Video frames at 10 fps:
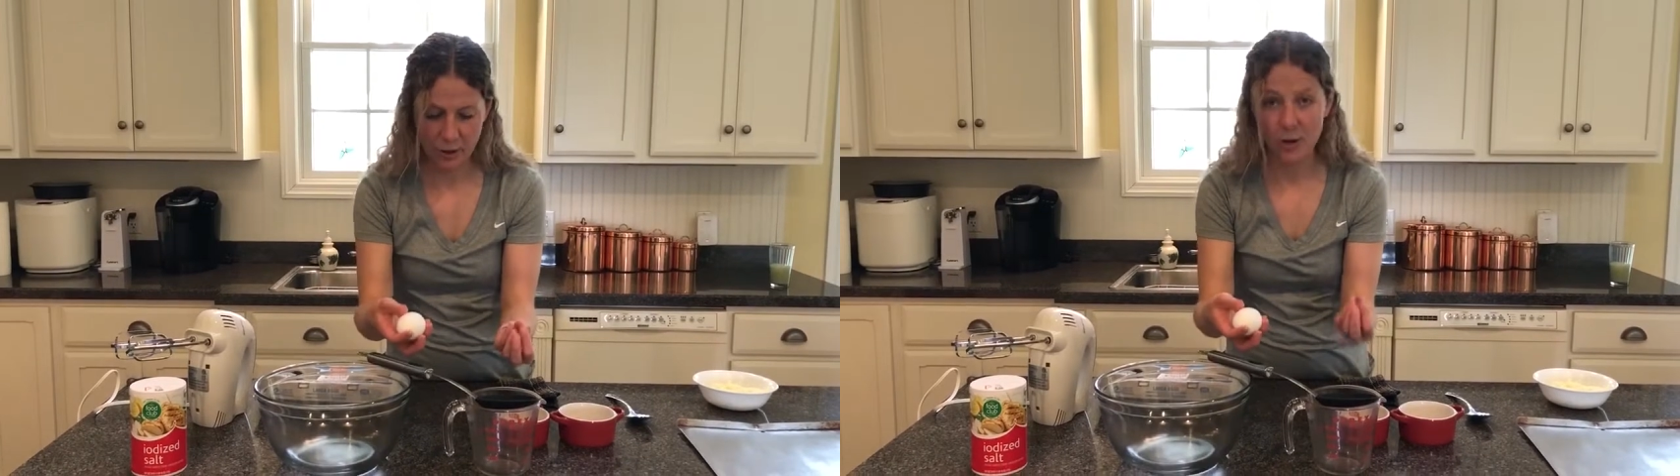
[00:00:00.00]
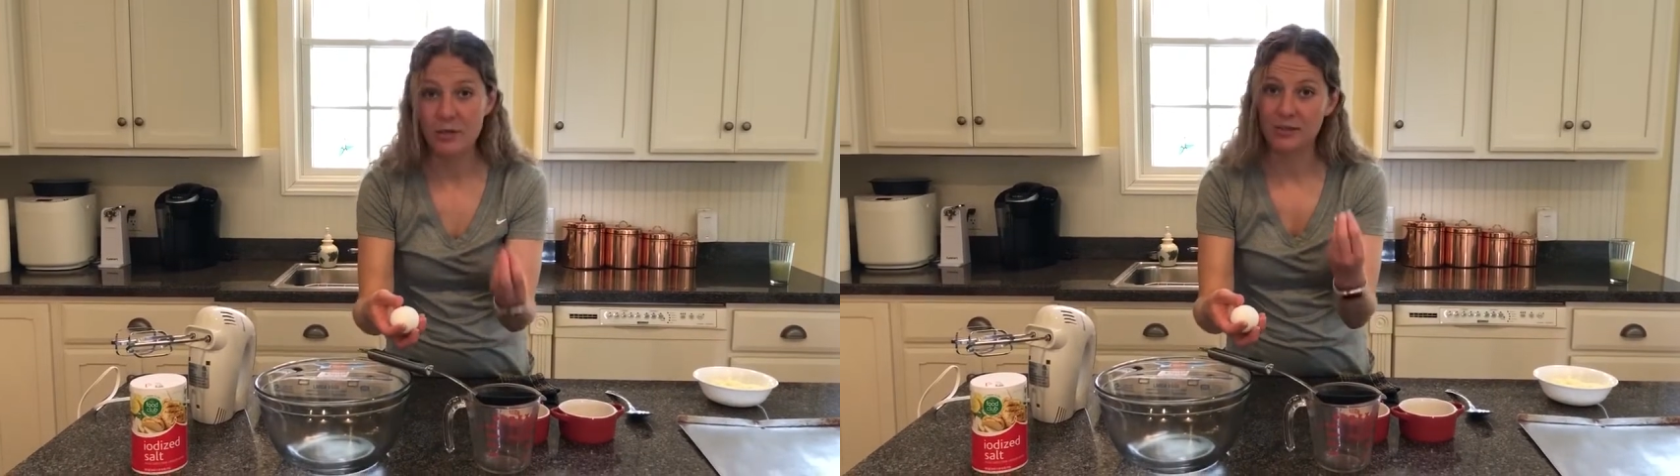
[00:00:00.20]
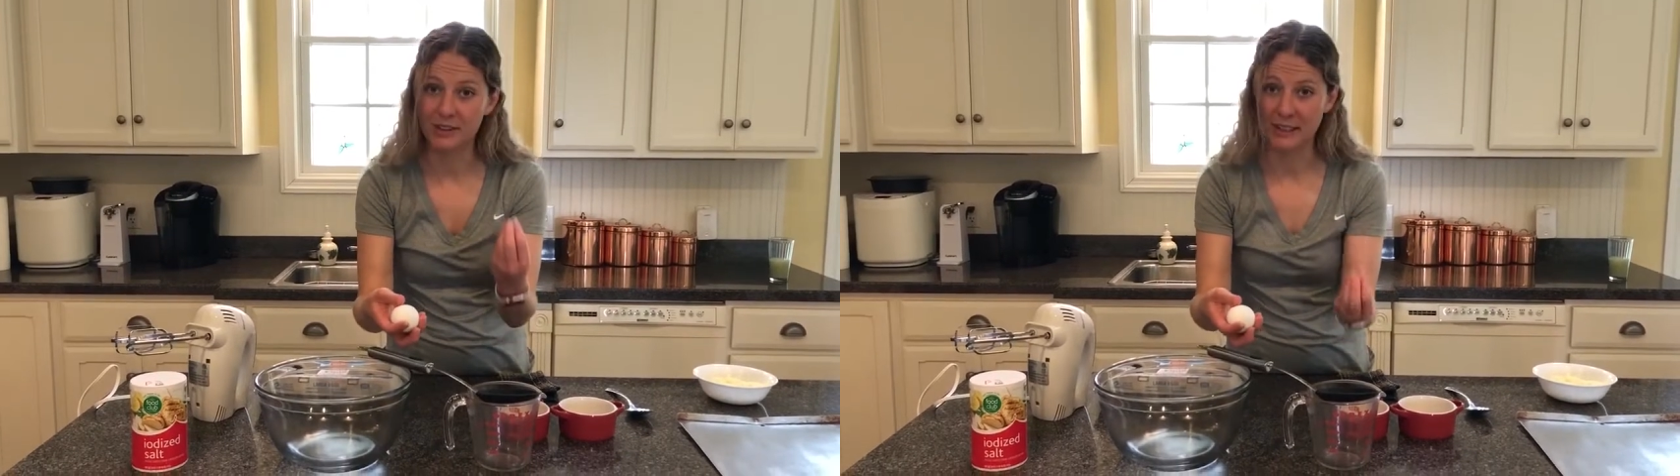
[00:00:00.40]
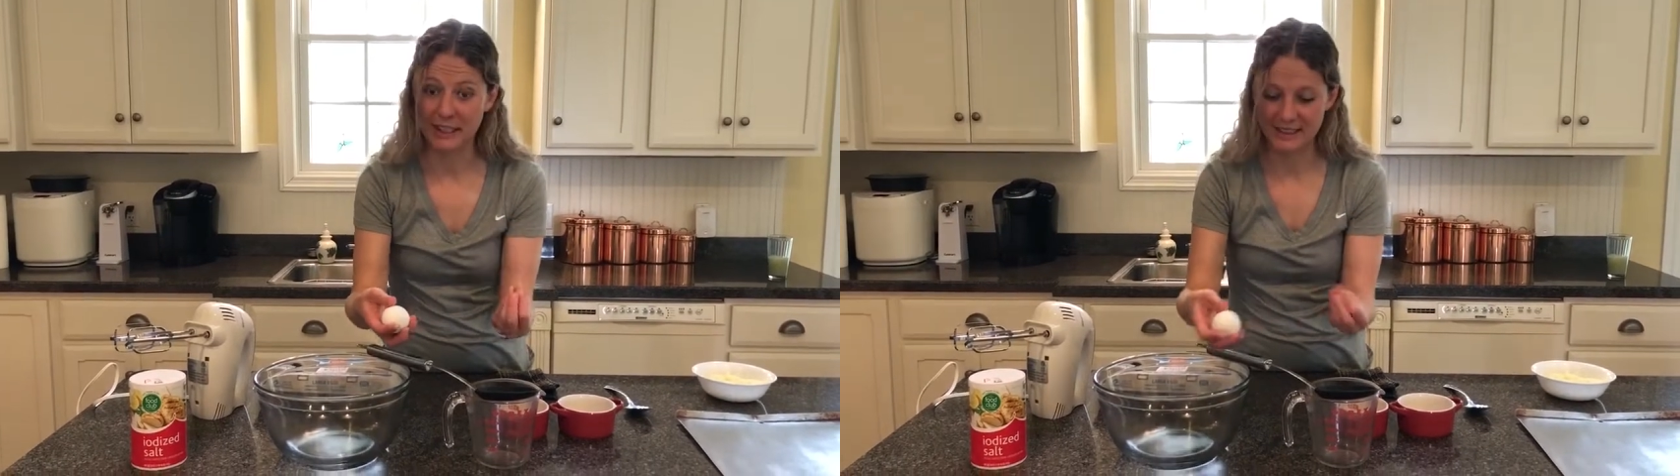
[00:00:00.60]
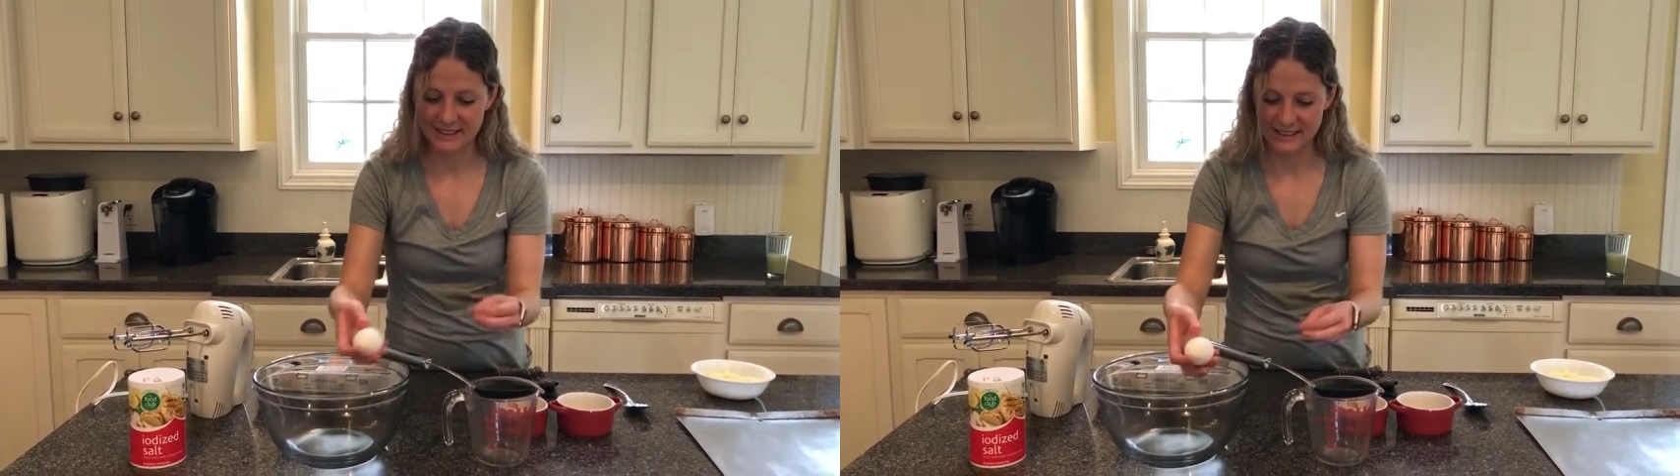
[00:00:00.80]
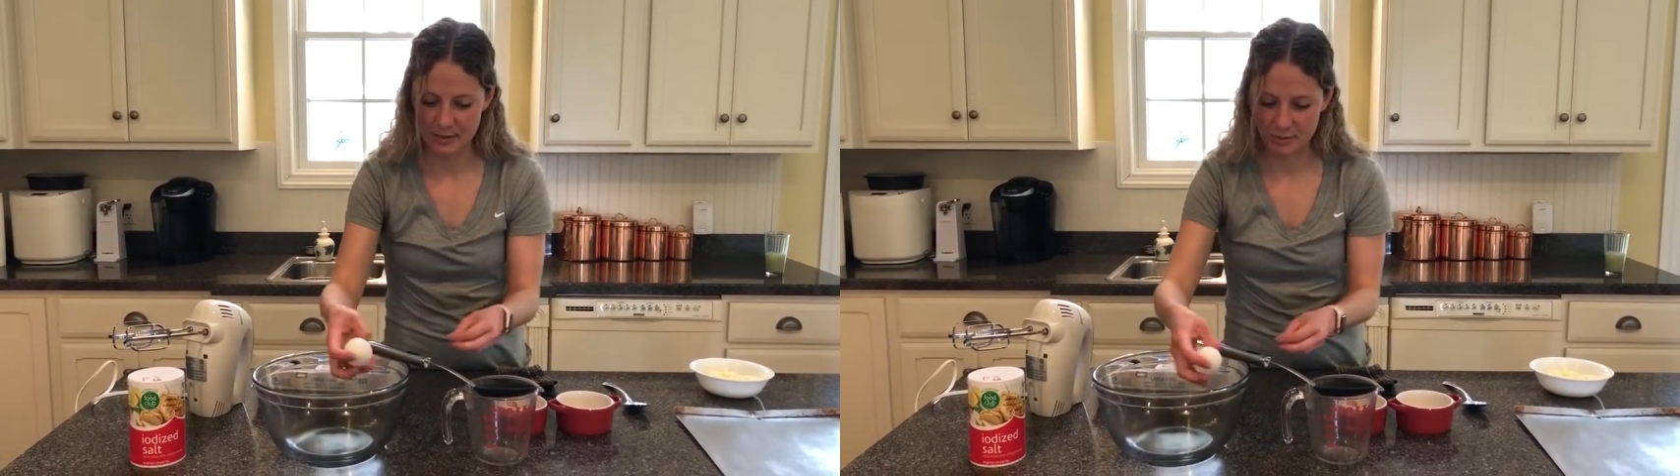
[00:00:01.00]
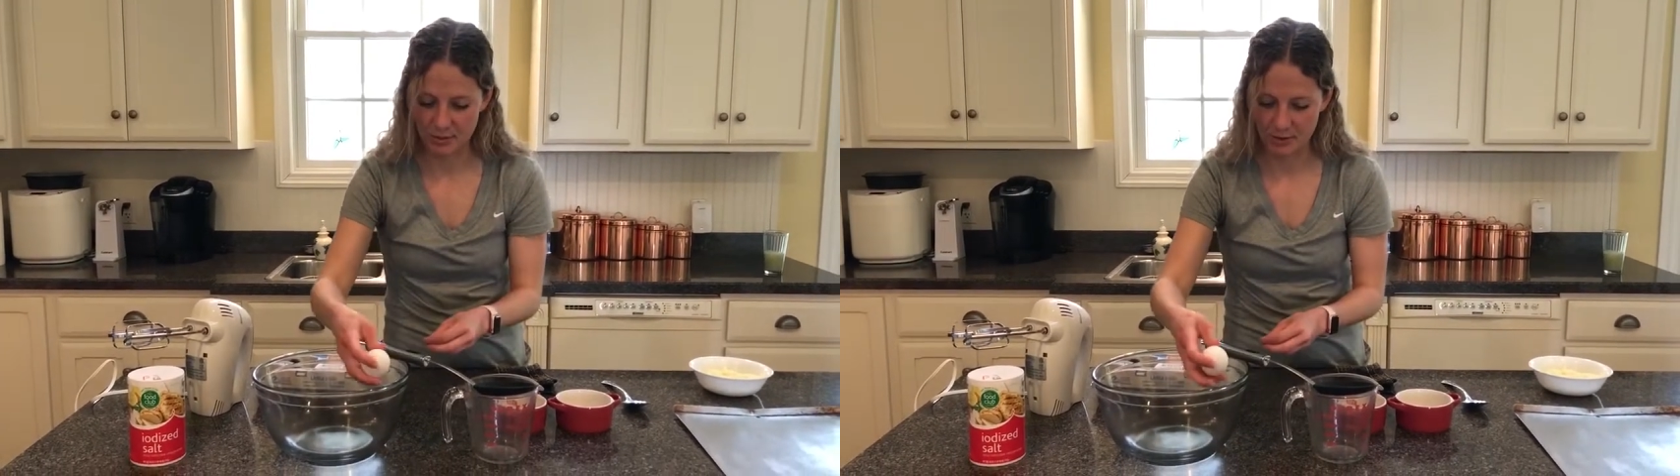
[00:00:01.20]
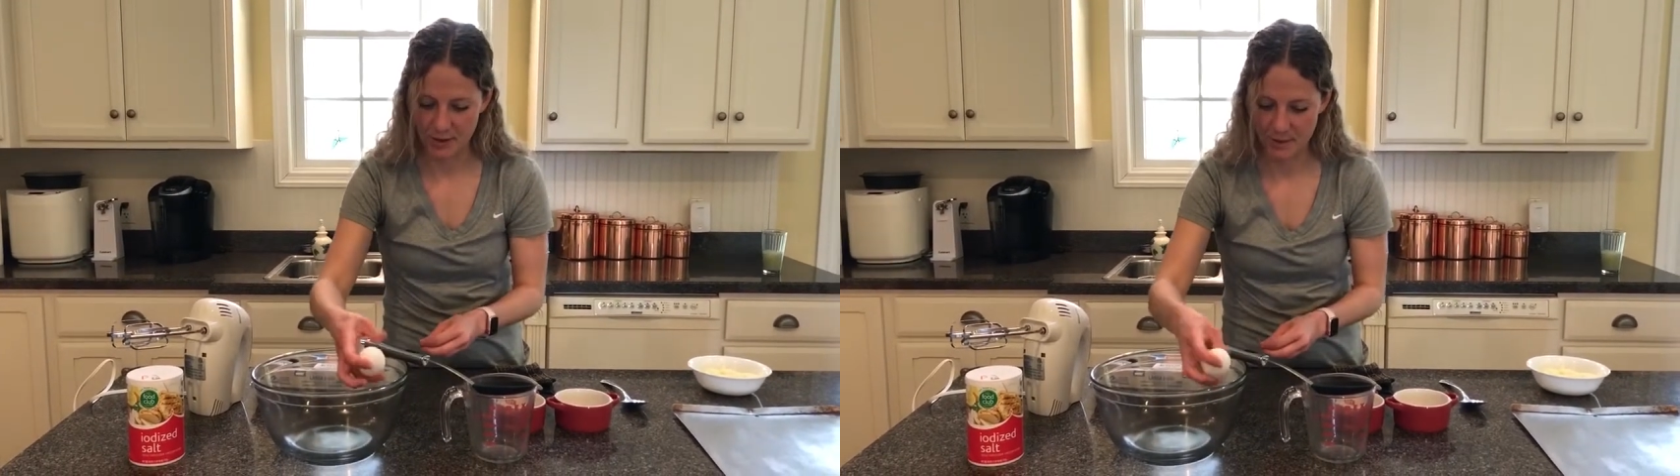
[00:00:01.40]
hopefully seep
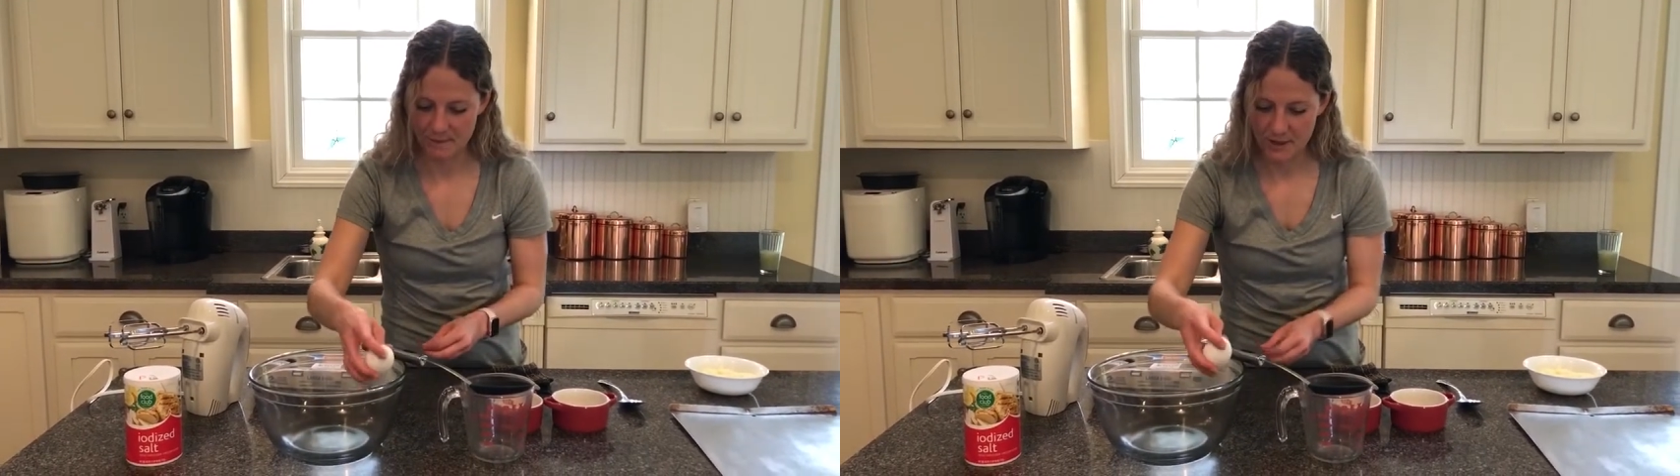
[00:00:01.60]
through.